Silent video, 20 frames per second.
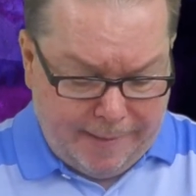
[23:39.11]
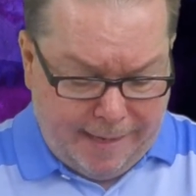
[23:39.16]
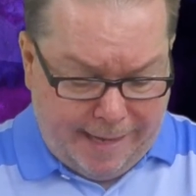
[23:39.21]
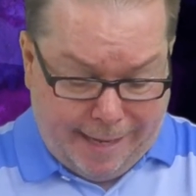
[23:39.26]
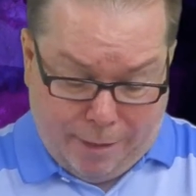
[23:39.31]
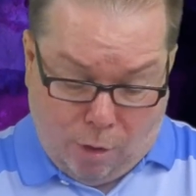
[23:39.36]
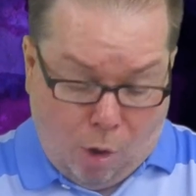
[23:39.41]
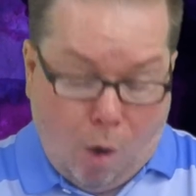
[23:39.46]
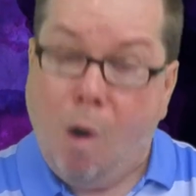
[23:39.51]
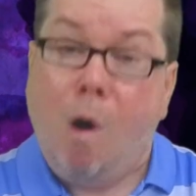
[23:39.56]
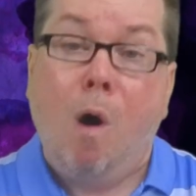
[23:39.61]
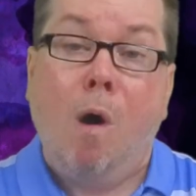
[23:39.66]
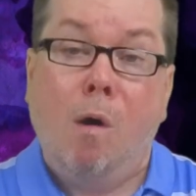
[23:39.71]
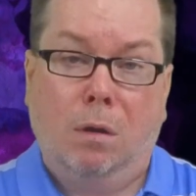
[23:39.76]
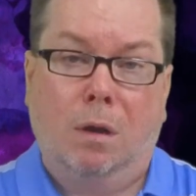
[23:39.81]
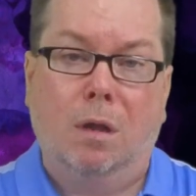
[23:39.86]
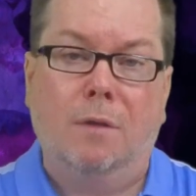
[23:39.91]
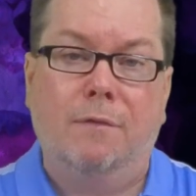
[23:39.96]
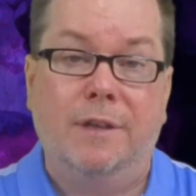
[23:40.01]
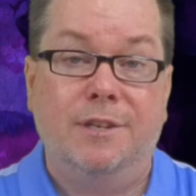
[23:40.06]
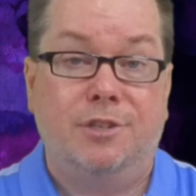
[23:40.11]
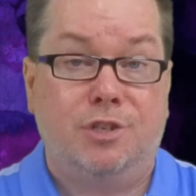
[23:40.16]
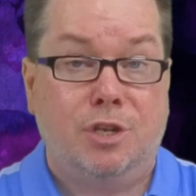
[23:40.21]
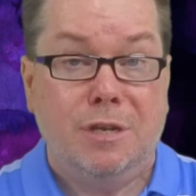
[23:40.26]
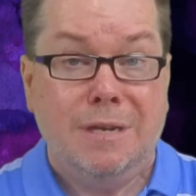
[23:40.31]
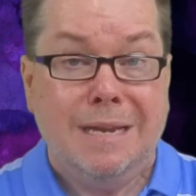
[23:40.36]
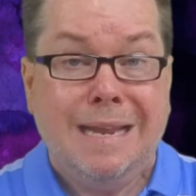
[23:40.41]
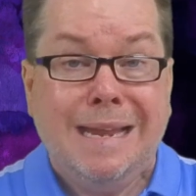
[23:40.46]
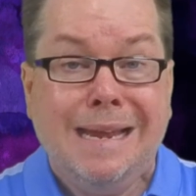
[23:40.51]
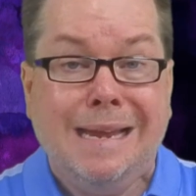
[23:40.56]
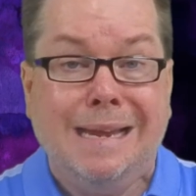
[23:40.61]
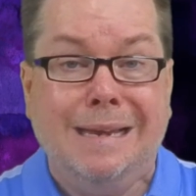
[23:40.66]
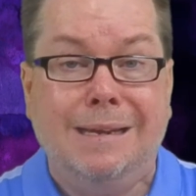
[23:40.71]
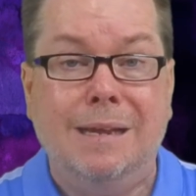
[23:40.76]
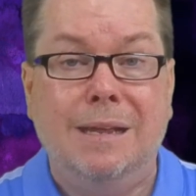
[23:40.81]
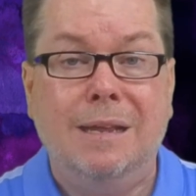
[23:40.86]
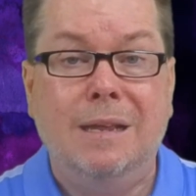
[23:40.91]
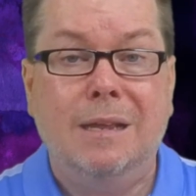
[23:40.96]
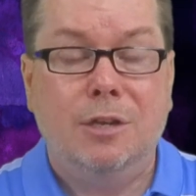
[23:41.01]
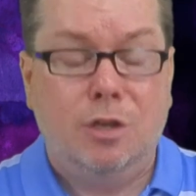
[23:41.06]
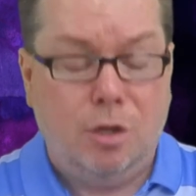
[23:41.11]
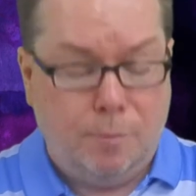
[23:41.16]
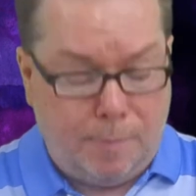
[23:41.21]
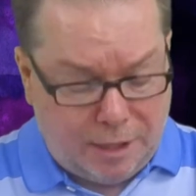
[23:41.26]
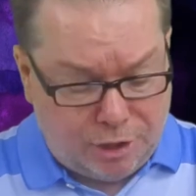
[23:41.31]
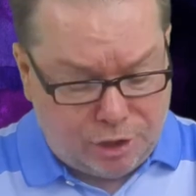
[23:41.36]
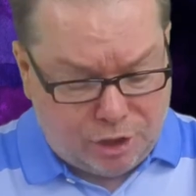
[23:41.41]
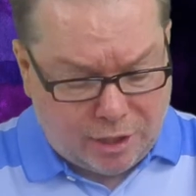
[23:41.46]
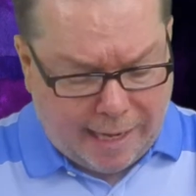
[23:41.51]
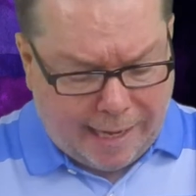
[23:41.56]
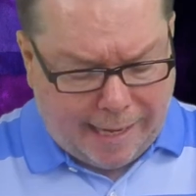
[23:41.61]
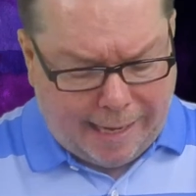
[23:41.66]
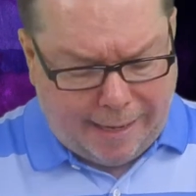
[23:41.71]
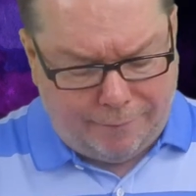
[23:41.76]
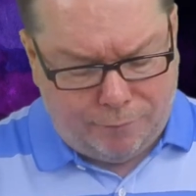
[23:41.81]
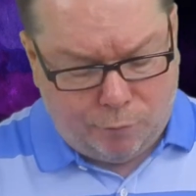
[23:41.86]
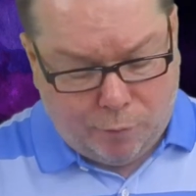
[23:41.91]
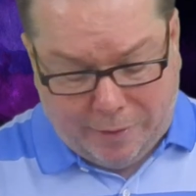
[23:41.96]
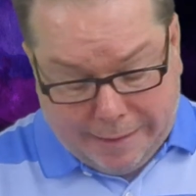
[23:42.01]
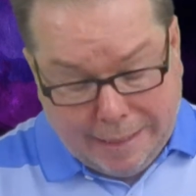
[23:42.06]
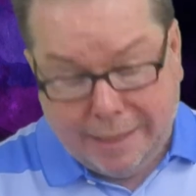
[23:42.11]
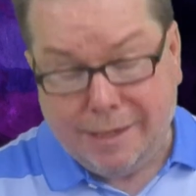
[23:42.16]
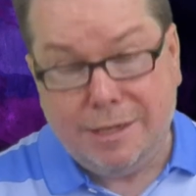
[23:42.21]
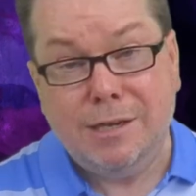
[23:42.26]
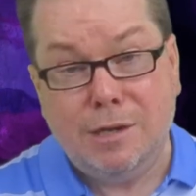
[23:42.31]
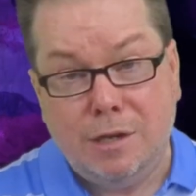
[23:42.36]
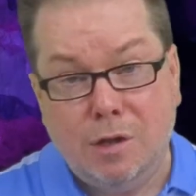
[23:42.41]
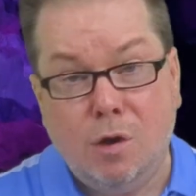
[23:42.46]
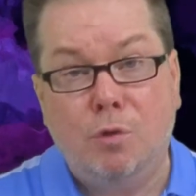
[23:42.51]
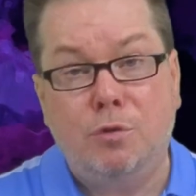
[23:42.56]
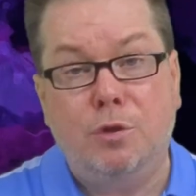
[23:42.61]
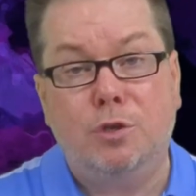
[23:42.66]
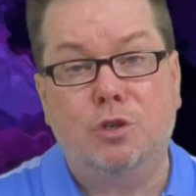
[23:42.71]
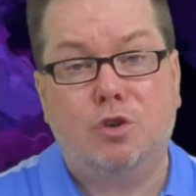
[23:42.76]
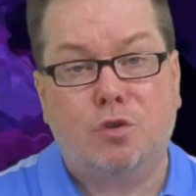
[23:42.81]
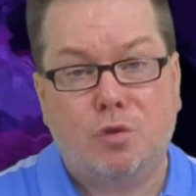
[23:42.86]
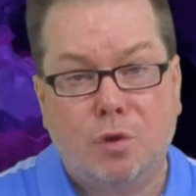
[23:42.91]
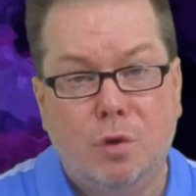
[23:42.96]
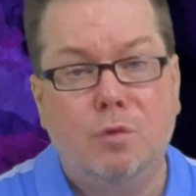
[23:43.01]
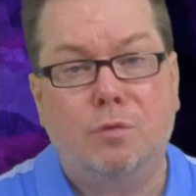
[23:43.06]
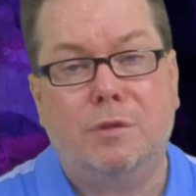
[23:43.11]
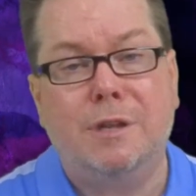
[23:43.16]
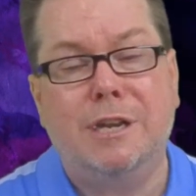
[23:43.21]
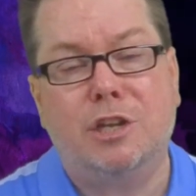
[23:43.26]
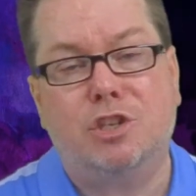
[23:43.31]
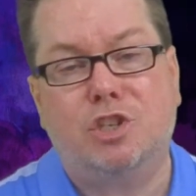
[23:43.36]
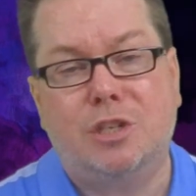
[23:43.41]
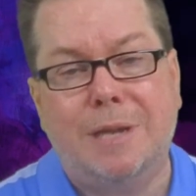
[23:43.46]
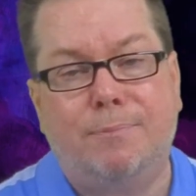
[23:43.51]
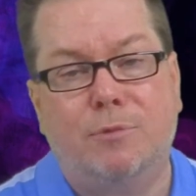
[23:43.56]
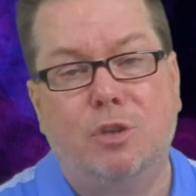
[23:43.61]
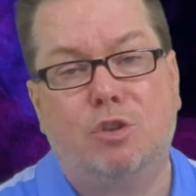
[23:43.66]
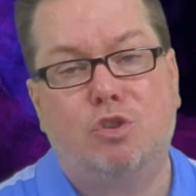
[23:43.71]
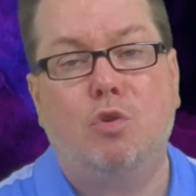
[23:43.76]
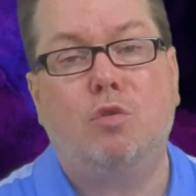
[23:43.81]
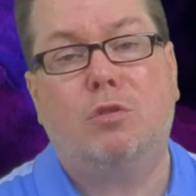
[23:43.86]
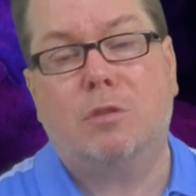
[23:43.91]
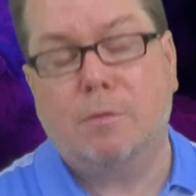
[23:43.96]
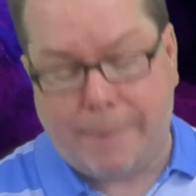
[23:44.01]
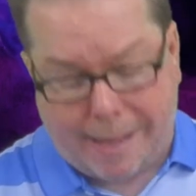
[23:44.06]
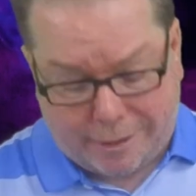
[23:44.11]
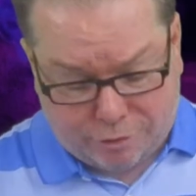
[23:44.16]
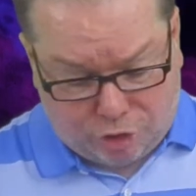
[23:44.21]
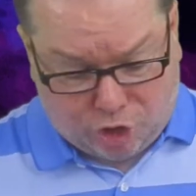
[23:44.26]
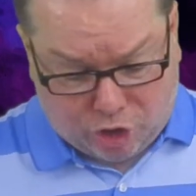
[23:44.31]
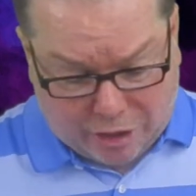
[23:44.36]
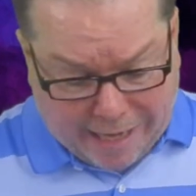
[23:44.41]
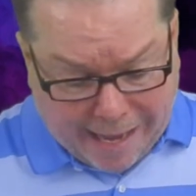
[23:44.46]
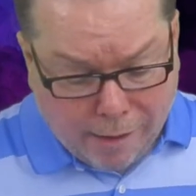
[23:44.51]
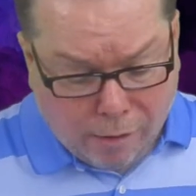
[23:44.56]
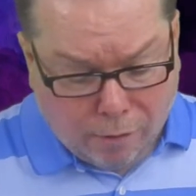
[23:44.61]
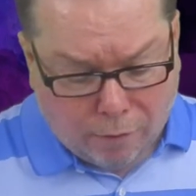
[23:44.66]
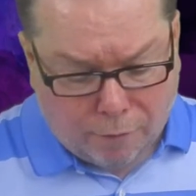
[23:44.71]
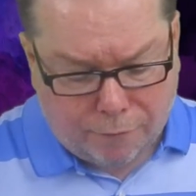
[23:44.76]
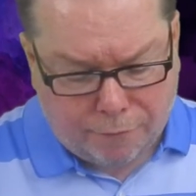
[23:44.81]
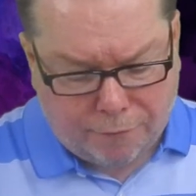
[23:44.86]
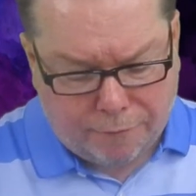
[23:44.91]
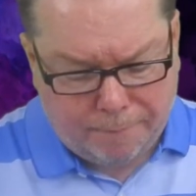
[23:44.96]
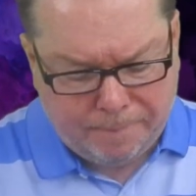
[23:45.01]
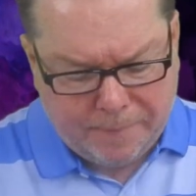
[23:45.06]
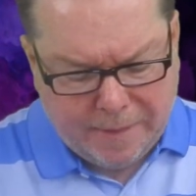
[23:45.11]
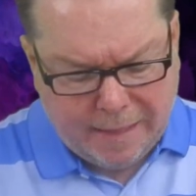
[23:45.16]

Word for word: And all of us need to be saved. We need to know the truth and accept the truth about self.